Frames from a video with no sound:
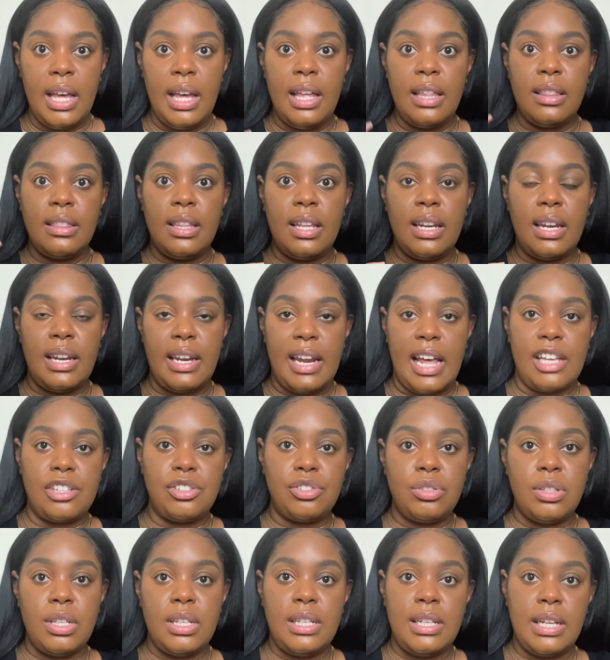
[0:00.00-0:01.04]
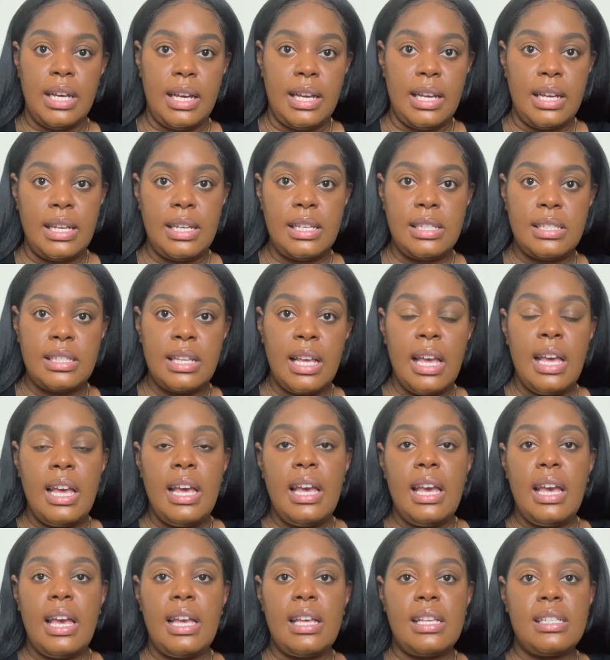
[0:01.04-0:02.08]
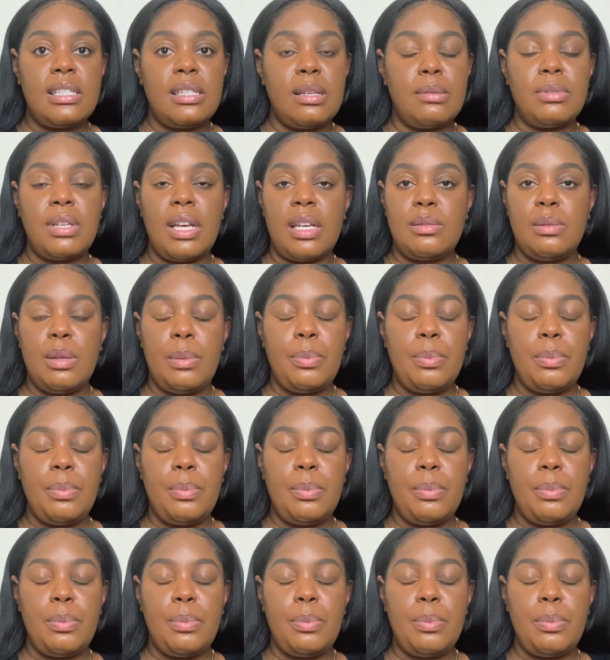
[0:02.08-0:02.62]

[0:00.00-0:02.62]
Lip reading: than it naturally does. And sometimes